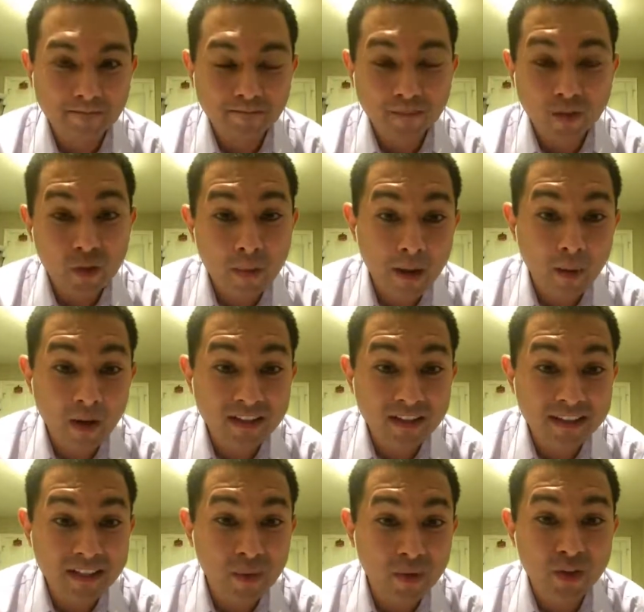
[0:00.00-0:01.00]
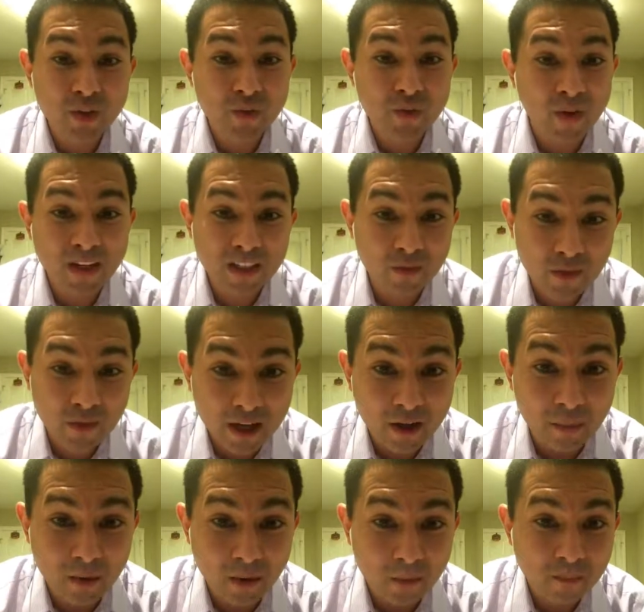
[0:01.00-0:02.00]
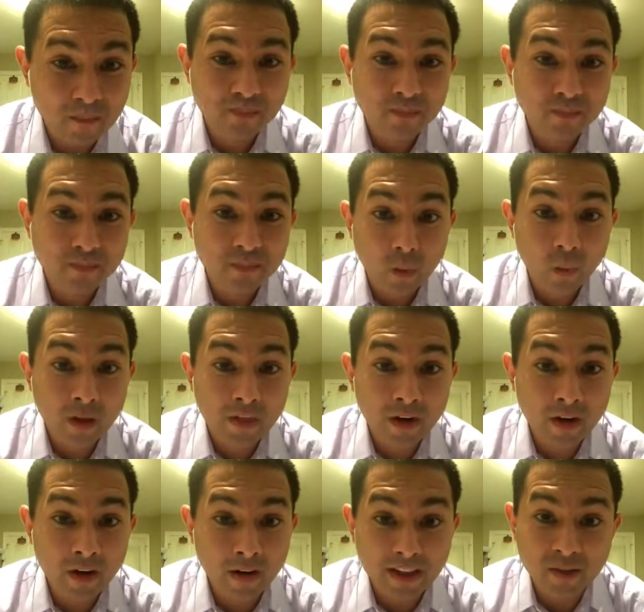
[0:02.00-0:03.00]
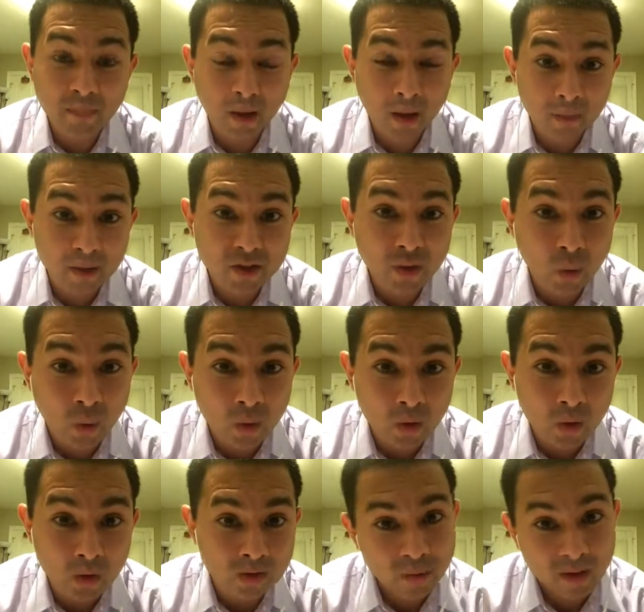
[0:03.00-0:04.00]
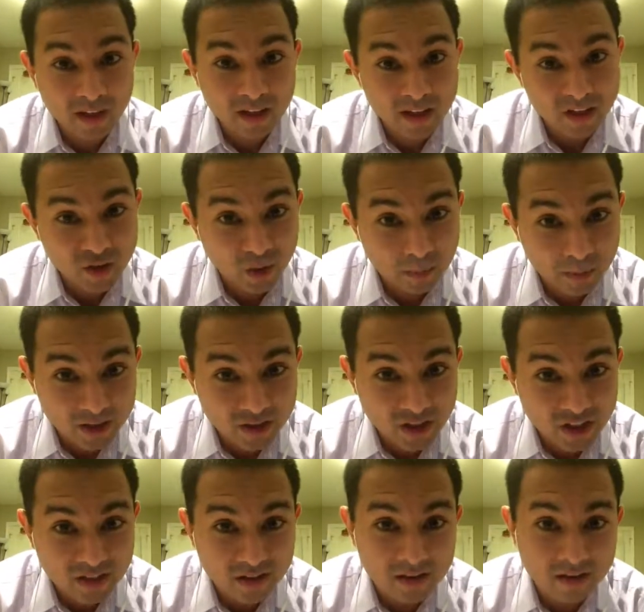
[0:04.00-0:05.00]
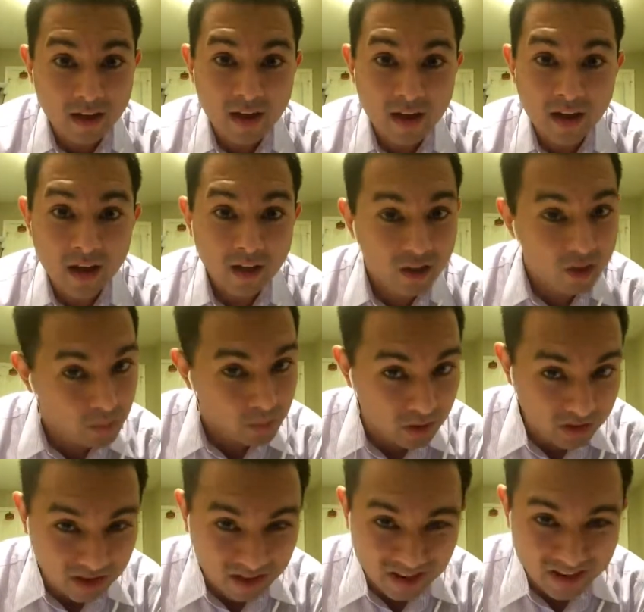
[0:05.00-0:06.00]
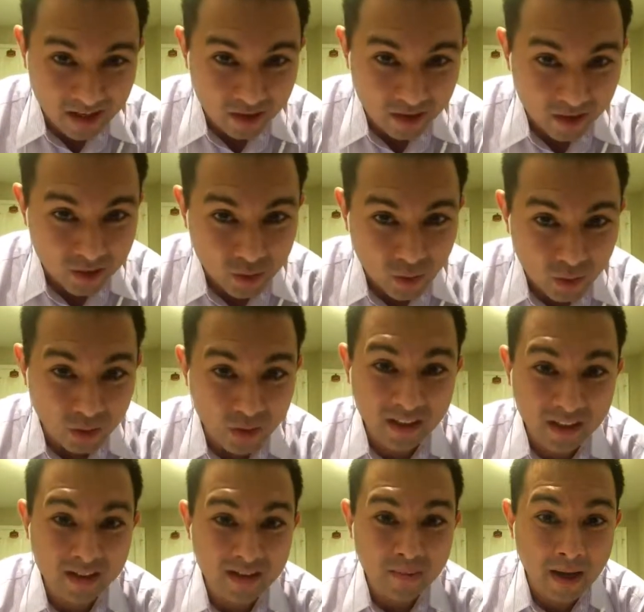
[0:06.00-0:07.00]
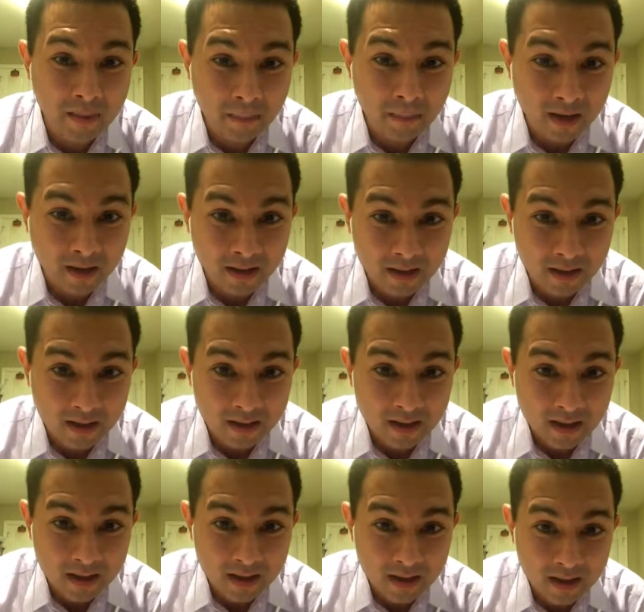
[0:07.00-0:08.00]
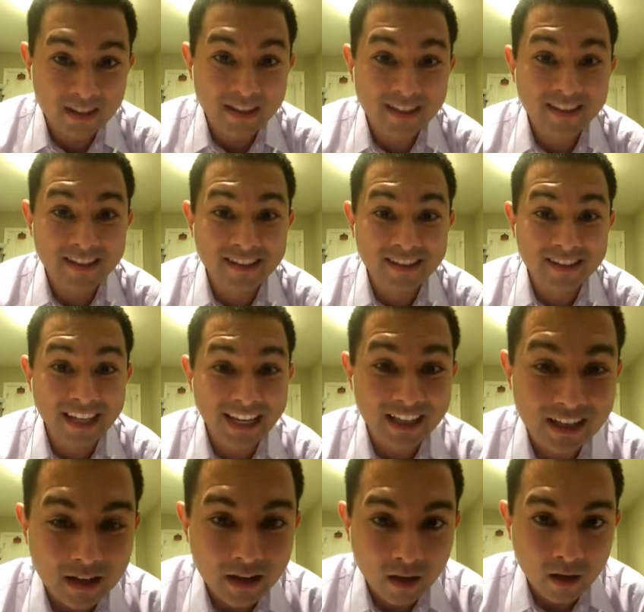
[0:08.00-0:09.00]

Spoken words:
you might want to see where there's funding available, whether it's public schools with additional budgets, community centers who are looking to spend money, the state.